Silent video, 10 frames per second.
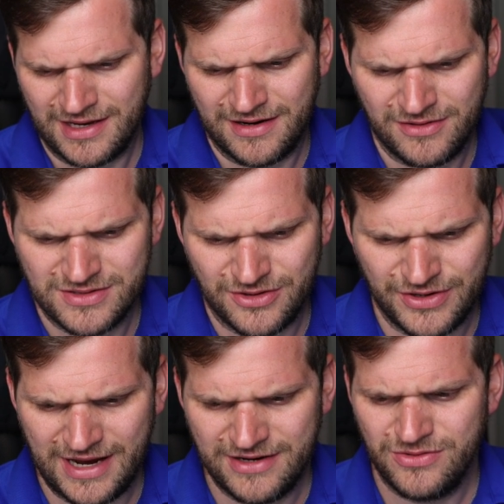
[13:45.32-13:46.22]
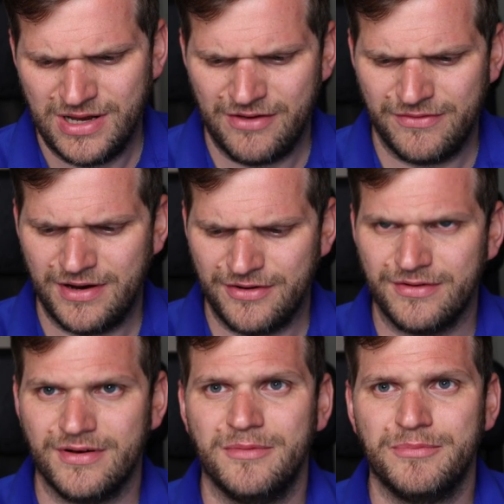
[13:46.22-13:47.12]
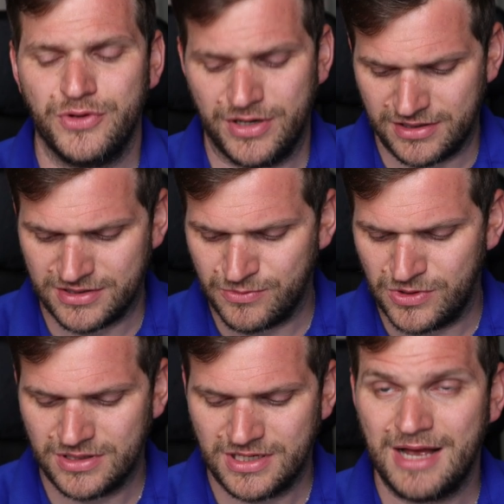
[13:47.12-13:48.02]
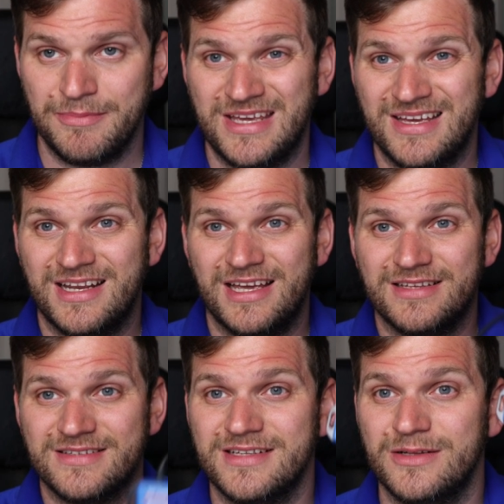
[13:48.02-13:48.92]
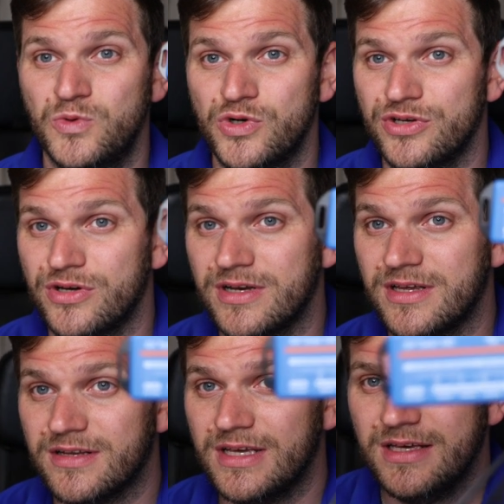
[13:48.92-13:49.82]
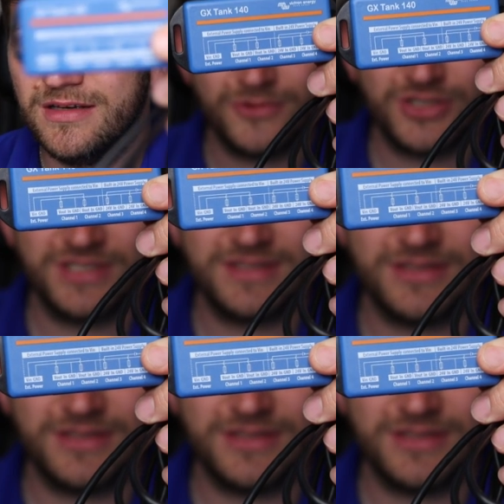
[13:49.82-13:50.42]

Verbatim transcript: think I not sorry. I do have another uh, product as well coming, and I'm still working on it, which is